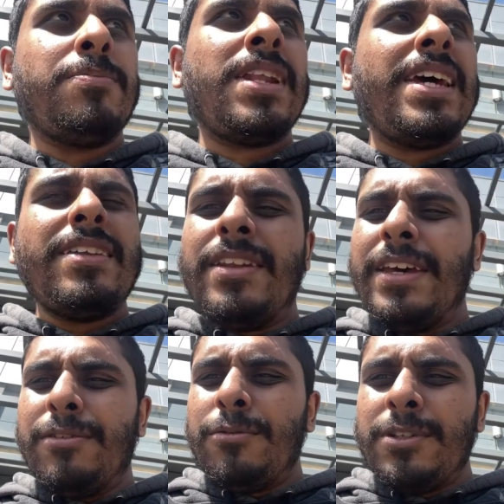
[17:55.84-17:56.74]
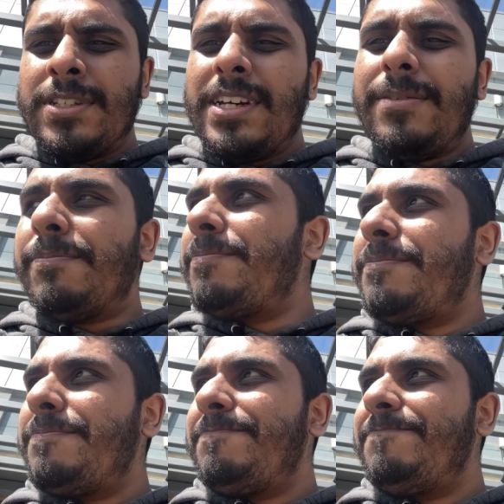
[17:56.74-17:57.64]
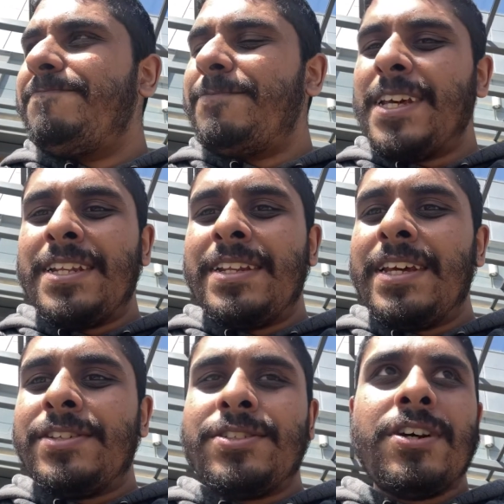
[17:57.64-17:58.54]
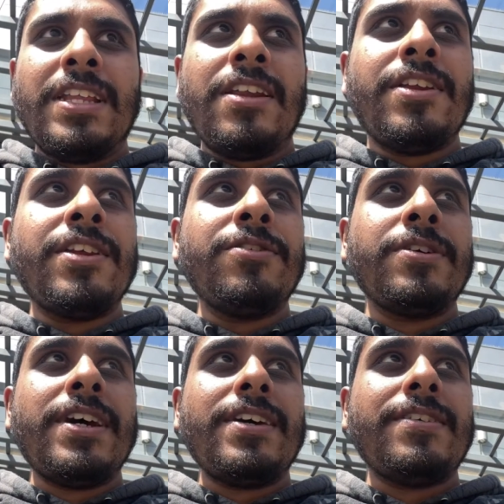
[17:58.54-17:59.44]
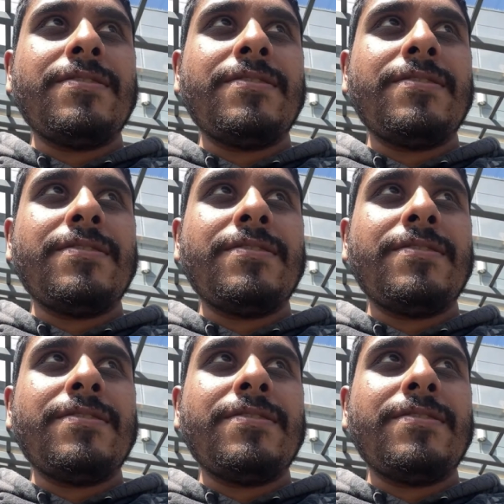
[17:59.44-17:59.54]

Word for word: play in there all the time. And then they had to shut down in the UK.